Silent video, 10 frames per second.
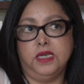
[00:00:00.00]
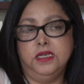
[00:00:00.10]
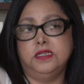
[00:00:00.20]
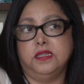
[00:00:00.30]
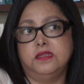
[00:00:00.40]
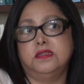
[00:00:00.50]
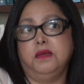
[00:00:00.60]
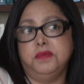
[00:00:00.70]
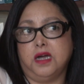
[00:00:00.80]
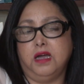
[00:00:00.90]
Yet at the
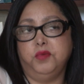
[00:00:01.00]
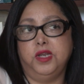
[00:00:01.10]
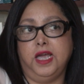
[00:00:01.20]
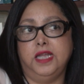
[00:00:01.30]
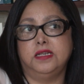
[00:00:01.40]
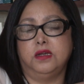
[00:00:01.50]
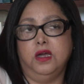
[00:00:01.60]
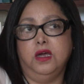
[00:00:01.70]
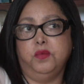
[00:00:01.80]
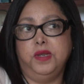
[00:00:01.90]
same time, when
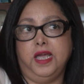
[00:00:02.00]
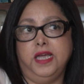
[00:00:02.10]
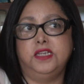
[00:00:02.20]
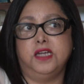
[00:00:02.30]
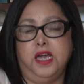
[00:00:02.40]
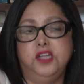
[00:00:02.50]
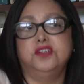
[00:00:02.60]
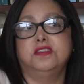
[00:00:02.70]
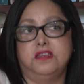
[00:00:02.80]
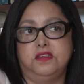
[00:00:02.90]
aid
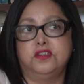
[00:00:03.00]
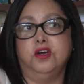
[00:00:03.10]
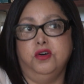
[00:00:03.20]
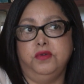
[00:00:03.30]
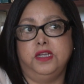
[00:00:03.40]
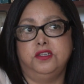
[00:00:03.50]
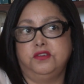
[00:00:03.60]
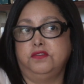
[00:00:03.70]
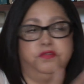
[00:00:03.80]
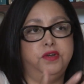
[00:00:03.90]
agencies go
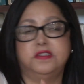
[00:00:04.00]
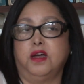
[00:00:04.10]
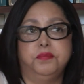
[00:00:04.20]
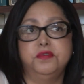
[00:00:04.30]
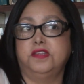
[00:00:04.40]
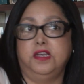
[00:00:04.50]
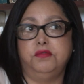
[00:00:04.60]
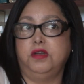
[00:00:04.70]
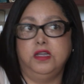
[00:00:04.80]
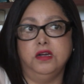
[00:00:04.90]
into, for example,
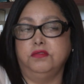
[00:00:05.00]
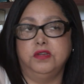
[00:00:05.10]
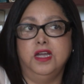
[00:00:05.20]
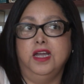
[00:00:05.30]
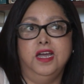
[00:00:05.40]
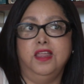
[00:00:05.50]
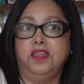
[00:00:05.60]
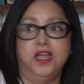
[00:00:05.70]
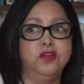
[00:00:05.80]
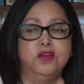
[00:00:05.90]
Sierra Leone,
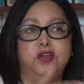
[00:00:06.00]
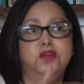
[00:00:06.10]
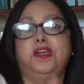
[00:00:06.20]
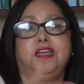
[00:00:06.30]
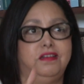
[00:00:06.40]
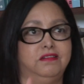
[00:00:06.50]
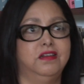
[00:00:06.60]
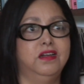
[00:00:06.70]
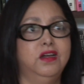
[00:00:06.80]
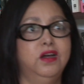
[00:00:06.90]
they're not looking
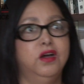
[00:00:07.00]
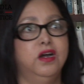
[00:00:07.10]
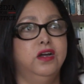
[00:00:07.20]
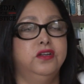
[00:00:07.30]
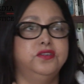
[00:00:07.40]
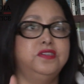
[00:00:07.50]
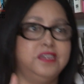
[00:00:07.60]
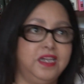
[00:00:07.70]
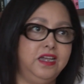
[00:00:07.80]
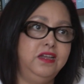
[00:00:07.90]
to
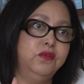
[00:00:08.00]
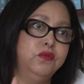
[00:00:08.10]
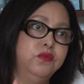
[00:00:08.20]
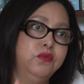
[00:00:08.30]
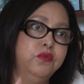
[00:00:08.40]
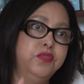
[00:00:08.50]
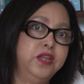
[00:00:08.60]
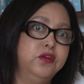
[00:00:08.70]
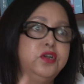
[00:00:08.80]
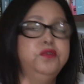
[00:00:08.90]
see or
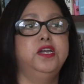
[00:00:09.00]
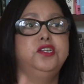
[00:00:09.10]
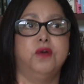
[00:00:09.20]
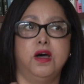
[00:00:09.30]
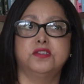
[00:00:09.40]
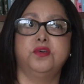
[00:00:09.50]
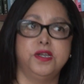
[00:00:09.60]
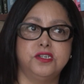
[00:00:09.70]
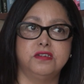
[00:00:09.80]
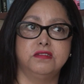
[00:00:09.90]
they're not looking to ask
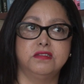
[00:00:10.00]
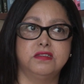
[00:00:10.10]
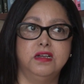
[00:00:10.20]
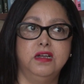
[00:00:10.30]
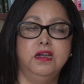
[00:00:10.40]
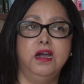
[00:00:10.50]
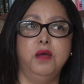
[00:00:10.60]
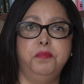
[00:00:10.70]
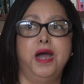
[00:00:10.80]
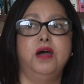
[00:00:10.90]
questions
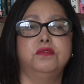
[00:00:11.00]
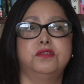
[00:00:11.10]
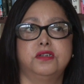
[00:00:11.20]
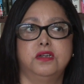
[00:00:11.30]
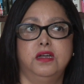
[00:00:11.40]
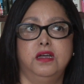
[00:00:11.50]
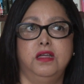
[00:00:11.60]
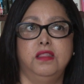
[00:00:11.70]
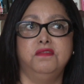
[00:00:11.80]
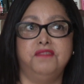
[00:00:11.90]
about
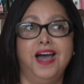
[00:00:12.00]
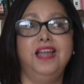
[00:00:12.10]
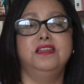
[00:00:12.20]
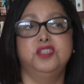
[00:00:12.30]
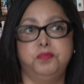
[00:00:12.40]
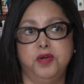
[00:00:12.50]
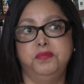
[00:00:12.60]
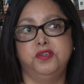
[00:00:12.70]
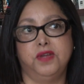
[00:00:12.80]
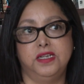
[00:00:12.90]
the violence
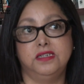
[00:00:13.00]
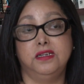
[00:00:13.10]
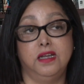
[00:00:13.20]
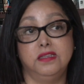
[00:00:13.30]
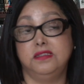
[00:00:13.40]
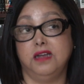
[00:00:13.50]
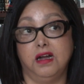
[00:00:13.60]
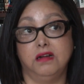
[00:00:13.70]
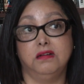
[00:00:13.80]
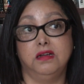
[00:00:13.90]
perpetrated against
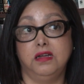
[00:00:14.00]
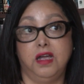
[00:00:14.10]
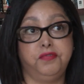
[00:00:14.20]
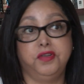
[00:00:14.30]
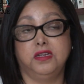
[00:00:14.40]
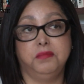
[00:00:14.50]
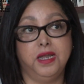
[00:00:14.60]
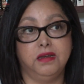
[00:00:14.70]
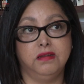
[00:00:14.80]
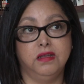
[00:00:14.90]
young African
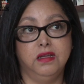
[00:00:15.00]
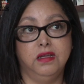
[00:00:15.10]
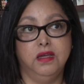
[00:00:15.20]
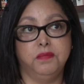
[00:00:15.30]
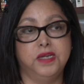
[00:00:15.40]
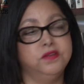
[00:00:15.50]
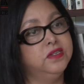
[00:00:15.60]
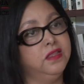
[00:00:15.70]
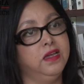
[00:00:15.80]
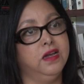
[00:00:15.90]
men, because
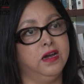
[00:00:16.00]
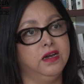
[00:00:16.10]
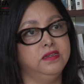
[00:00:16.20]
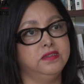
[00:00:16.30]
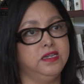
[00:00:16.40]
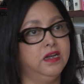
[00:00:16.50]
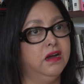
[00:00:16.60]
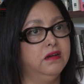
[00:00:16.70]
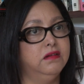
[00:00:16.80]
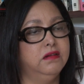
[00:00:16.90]
in their eyes, the
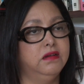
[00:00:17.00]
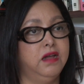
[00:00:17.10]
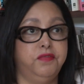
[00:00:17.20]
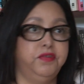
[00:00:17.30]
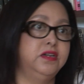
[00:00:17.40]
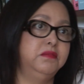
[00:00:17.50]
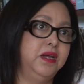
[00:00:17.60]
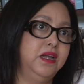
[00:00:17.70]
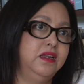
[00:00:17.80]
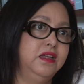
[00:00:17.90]
young African
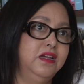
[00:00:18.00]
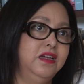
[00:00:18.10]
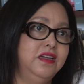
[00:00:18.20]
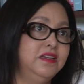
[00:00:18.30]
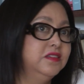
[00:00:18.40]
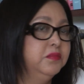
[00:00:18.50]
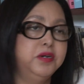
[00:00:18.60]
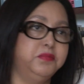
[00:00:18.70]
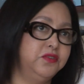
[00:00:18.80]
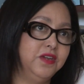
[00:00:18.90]
man is the
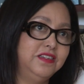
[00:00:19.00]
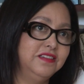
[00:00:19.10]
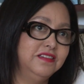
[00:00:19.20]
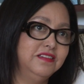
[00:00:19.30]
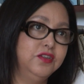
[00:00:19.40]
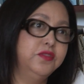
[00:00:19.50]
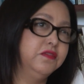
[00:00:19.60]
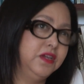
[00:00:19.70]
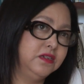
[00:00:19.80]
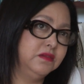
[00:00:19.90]
perpetrator, not the
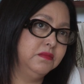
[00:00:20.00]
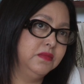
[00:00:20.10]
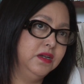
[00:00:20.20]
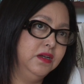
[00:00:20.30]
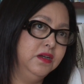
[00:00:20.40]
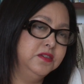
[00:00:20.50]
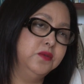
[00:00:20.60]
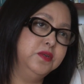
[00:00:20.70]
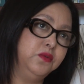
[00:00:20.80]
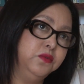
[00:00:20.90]
victim.
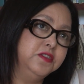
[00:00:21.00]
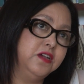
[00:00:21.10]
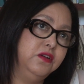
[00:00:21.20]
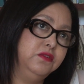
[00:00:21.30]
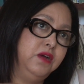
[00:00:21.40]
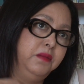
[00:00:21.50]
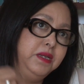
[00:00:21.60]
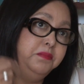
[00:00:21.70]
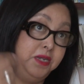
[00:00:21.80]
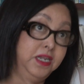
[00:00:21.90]
So it also,
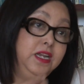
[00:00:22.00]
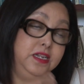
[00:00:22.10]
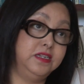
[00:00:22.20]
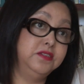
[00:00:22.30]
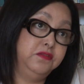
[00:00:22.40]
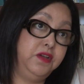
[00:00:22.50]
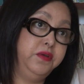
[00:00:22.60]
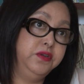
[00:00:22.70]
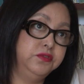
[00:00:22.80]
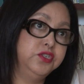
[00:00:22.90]
Pilili does a
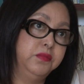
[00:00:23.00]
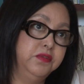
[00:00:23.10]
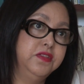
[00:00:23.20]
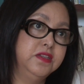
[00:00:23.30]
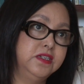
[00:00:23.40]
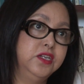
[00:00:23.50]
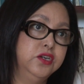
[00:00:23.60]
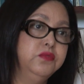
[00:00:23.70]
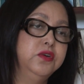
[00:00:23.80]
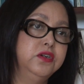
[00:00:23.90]
very good job of this in
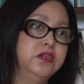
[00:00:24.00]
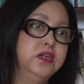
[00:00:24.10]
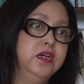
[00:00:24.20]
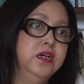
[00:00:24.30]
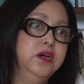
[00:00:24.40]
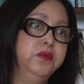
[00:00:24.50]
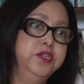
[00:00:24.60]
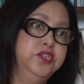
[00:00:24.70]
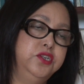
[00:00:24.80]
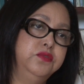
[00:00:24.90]
her work
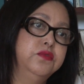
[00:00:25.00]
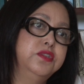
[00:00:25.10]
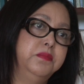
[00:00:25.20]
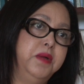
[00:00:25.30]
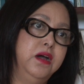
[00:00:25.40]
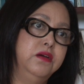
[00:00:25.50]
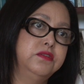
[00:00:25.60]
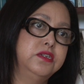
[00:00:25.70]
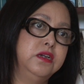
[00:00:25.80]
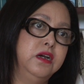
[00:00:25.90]
when she talks about